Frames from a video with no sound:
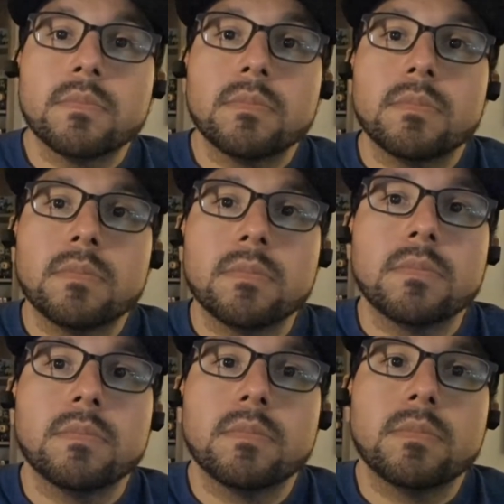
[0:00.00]

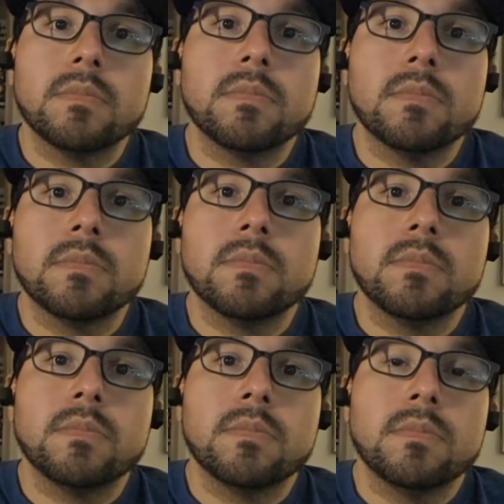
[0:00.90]

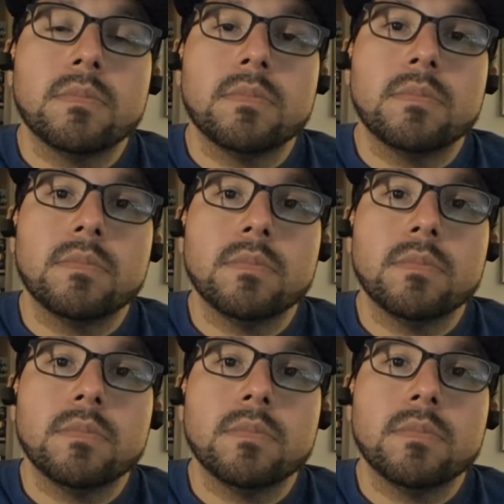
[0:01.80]
(silent)